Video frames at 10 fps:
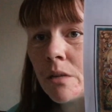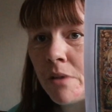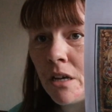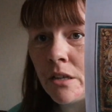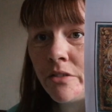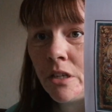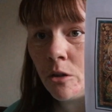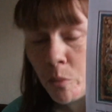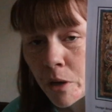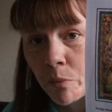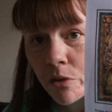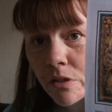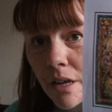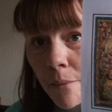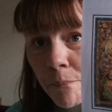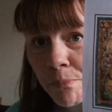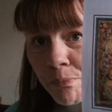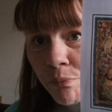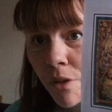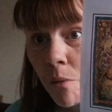It's a mix. I've seen other people's
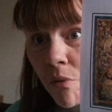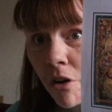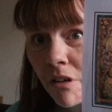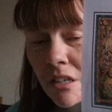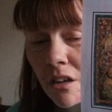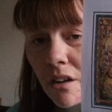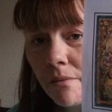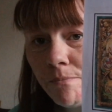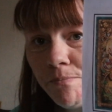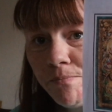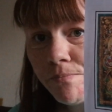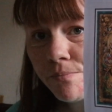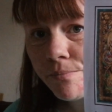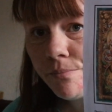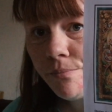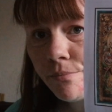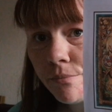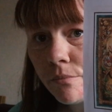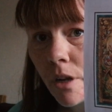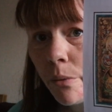progress on it.
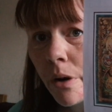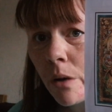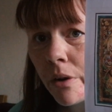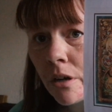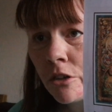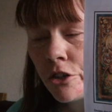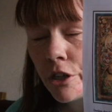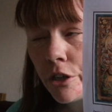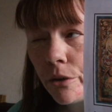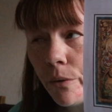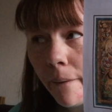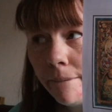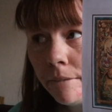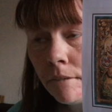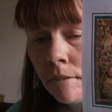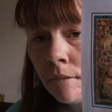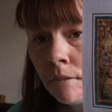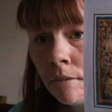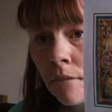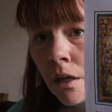When I went on to
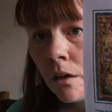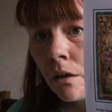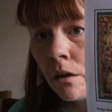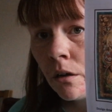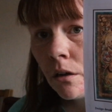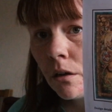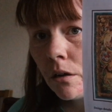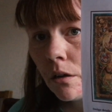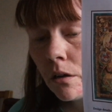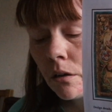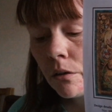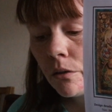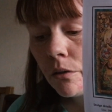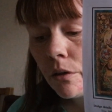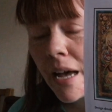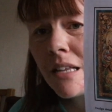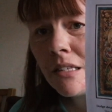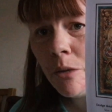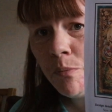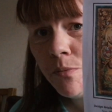her
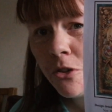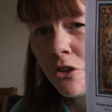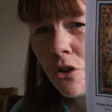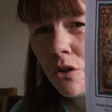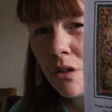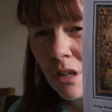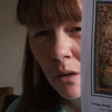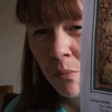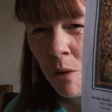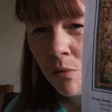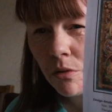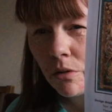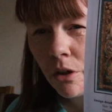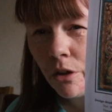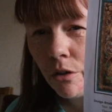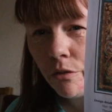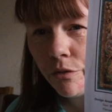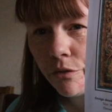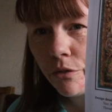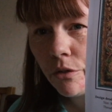Etsy store, it's like people
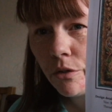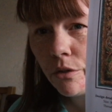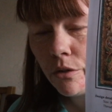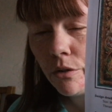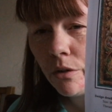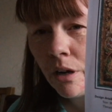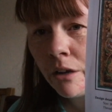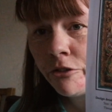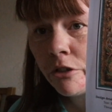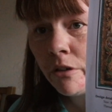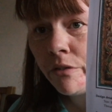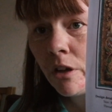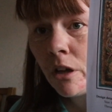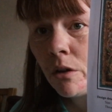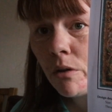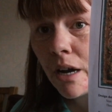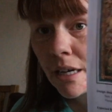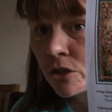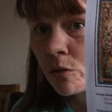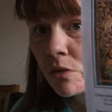who've left a review
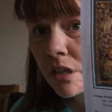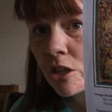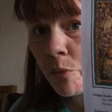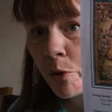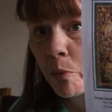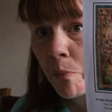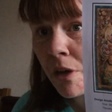and someone's actually put